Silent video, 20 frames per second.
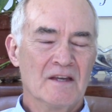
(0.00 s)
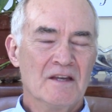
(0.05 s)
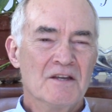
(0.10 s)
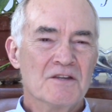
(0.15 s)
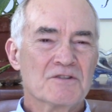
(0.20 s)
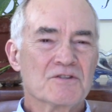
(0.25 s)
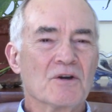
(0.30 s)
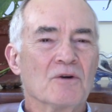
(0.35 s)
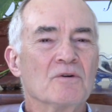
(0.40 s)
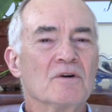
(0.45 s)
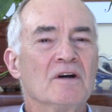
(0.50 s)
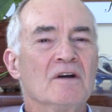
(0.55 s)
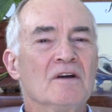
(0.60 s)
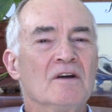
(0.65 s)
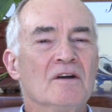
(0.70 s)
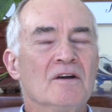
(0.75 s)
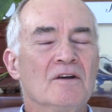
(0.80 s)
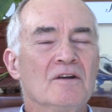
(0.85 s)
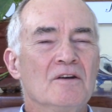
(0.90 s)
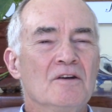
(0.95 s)
So
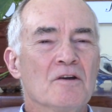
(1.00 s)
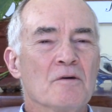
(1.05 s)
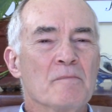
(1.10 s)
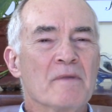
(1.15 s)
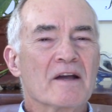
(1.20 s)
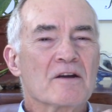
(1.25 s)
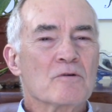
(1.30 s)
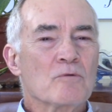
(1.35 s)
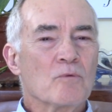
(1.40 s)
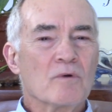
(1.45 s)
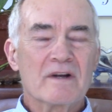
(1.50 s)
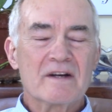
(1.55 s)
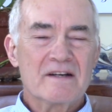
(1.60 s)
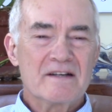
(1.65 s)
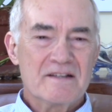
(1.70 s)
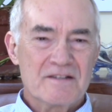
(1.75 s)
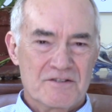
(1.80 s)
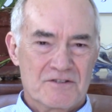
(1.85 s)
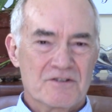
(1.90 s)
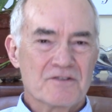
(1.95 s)
no matter what it
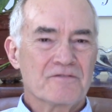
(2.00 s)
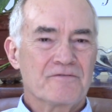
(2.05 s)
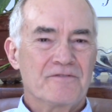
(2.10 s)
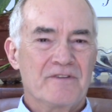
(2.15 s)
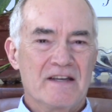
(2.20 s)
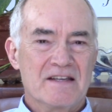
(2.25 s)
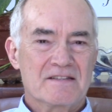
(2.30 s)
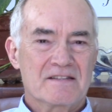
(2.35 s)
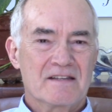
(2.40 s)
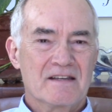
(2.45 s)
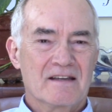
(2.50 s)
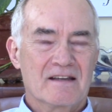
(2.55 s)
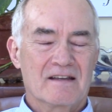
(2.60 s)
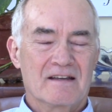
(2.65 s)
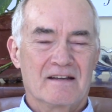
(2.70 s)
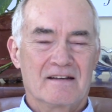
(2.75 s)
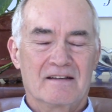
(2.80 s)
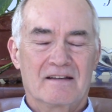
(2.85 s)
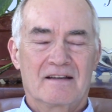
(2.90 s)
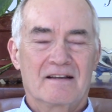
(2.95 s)
is you're facing,
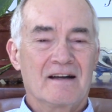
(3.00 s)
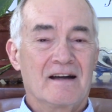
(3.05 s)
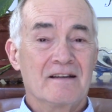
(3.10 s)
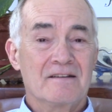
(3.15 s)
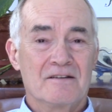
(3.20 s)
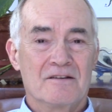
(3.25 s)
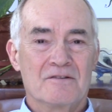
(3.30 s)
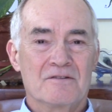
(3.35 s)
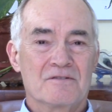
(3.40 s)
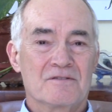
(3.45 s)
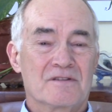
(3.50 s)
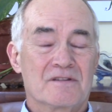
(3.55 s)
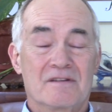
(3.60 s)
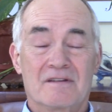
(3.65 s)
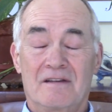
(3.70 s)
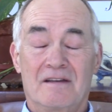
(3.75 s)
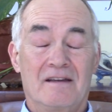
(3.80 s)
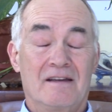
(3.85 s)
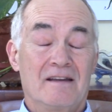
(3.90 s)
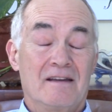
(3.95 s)
and God
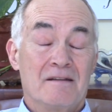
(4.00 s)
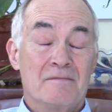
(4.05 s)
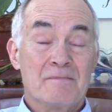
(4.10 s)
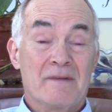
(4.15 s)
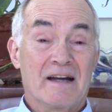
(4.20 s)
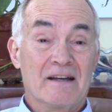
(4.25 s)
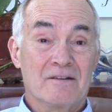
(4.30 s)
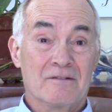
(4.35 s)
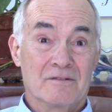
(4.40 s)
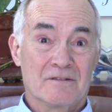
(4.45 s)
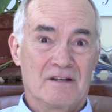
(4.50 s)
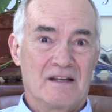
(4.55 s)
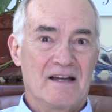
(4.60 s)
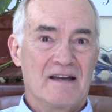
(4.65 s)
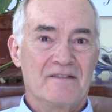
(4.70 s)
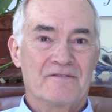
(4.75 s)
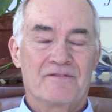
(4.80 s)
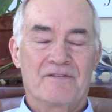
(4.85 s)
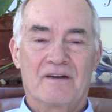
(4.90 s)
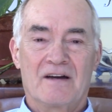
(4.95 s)
knows in my own
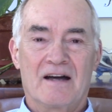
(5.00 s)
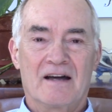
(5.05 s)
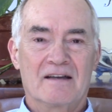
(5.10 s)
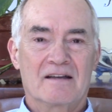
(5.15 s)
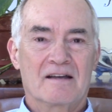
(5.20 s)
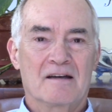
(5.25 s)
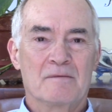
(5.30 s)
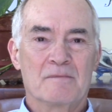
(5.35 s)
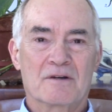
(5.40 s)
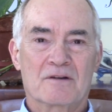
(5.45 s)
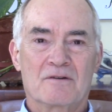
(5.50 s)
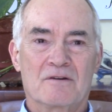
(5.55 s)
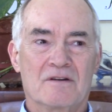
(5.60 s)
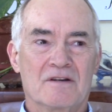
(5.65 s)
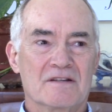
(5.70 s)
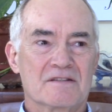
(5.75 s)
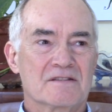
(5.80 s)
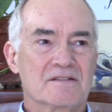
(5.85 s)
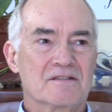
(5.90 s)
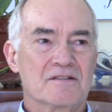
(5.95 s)
life, I come
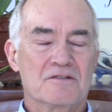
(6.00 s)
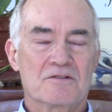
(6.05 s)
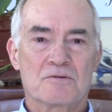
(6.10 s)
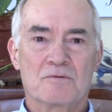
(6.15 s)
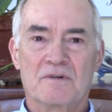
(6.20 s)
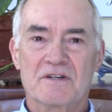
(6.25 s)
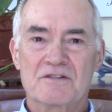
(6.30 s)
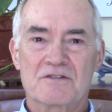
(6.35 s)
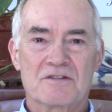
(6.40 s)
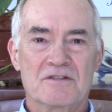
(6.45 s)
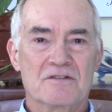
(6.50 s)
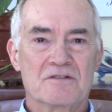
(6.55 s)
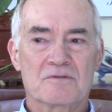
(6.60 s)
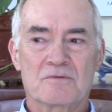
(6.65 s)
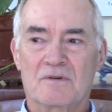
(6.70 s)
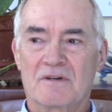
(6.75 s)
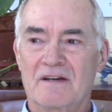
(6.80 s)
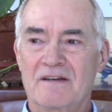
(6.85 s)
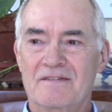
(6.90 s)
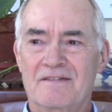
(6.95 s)
across situations
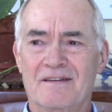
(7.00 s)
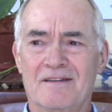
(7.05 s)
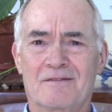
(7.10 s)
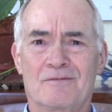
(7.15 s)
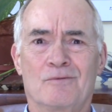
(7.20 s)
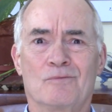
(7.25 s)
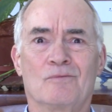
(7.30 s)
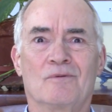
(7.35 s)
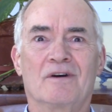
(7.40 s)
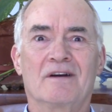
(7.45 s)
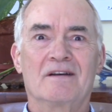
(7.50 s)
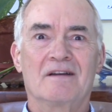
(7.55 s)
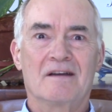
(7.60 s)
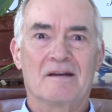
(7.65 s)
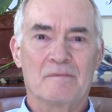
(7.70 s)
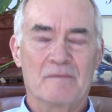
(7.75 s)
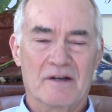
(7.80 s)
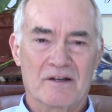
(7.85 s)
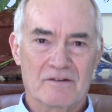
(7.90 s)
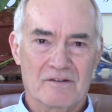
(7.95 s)
where I think, what
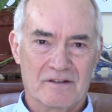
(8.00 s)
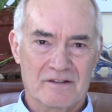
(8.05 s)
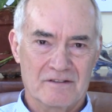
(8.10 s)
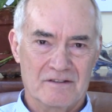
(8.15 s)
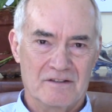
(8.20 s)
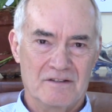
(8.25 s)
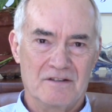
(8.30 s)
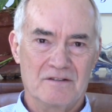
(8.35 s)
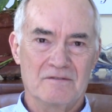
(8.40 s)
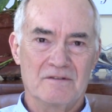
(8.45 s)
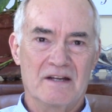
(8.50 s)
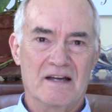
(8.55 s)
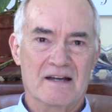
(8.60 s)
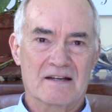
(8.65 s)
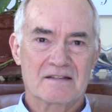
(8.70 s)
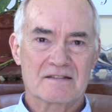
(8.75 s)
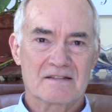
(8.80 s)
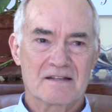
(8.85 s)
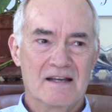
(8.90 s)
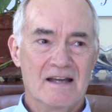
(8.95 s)
am I going to do
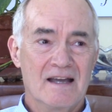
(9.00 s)
next?